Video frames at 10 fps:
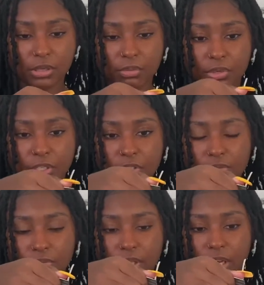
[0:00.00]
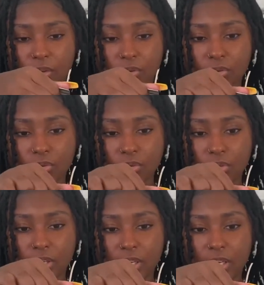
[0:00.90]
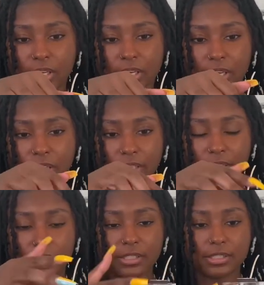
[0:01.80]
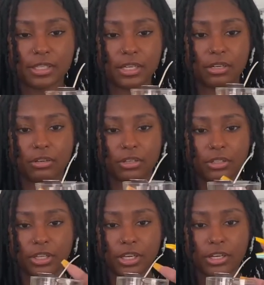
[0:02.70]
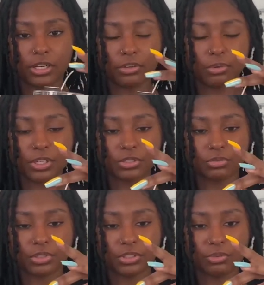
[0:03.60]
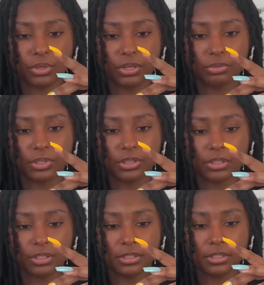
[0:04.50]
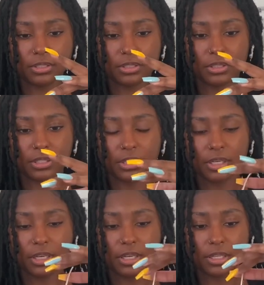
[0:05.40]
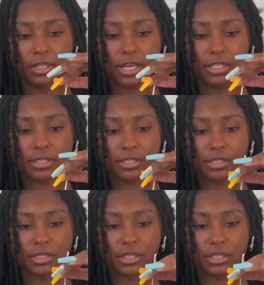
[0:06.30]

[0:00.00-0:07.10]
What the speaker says: put it through that hole and set it on there, and it works really well with these glasses.